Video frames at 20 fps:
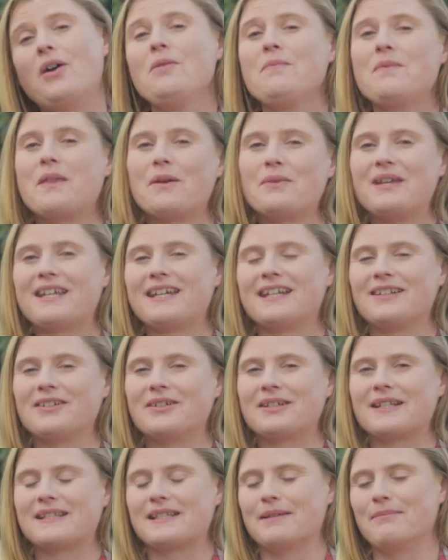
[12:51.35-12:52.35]
hope that we can
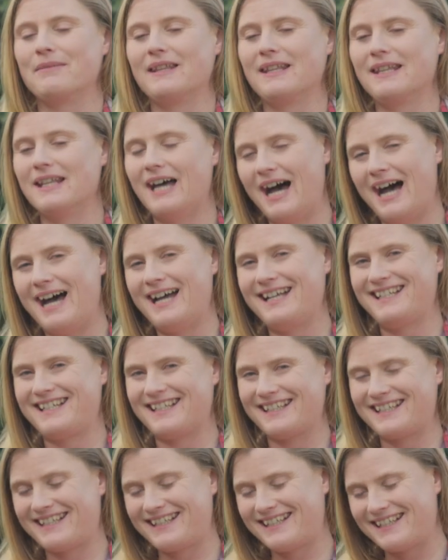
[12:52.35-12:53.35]
look at some
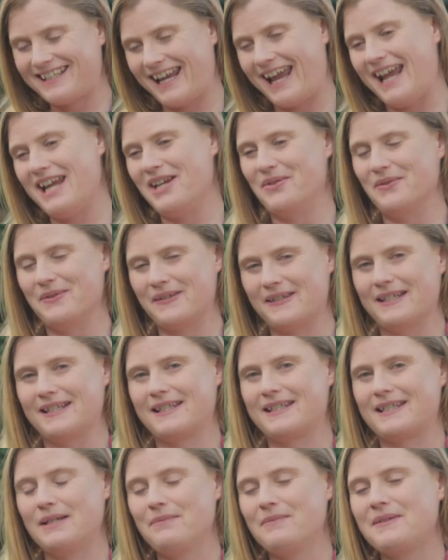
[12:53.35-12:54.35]
large scale
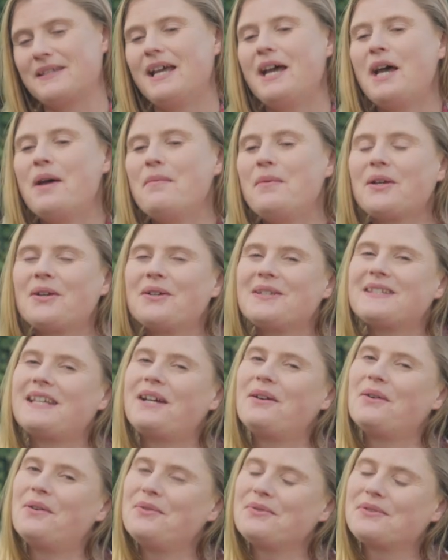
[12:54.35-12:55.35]
systems because
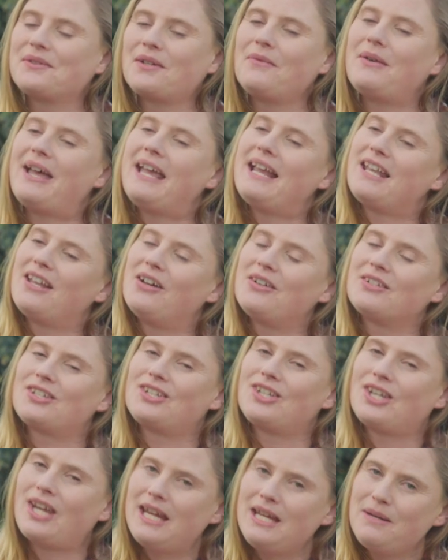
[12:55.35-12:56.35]
they're also a lot
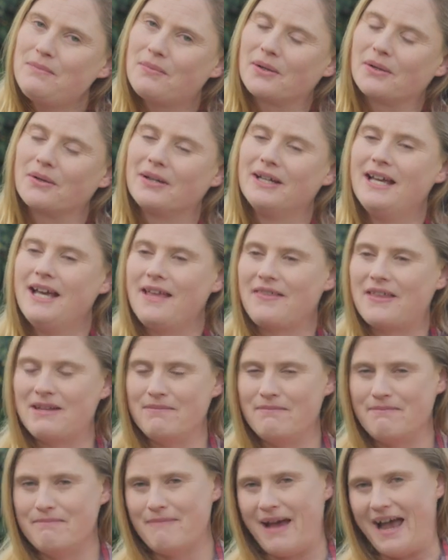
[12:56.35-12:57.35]
cheaper
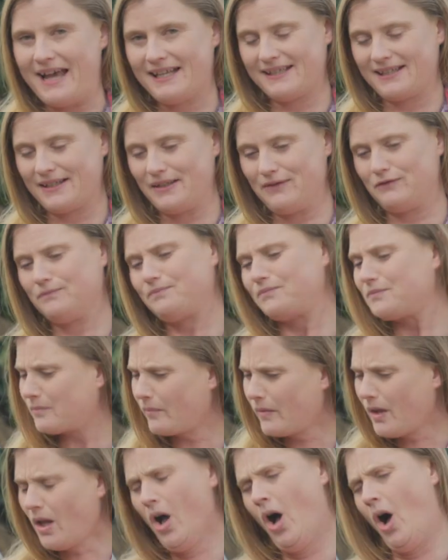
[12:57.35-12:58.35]
than massive
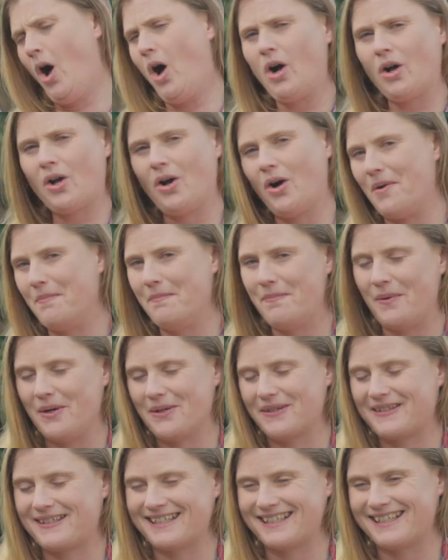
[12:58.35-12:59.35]
hot
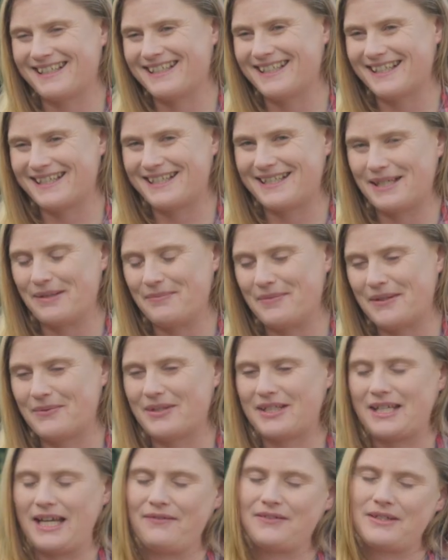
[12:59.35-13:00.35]
composting systems
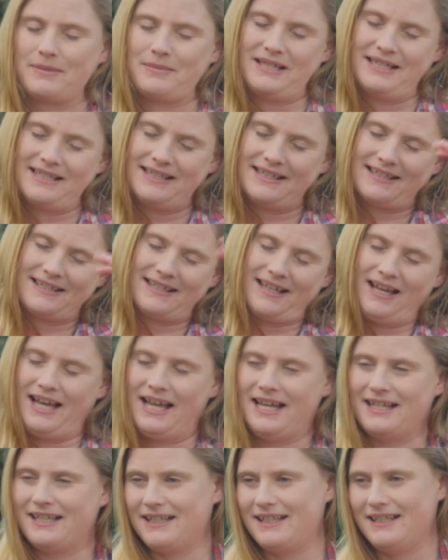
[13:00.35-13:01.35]
which have to be
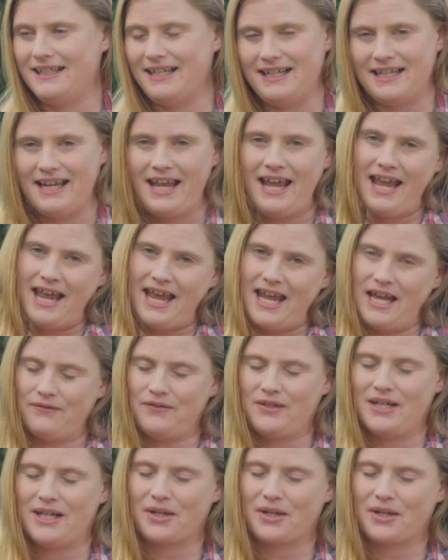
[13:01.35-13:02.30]
inside and need heavy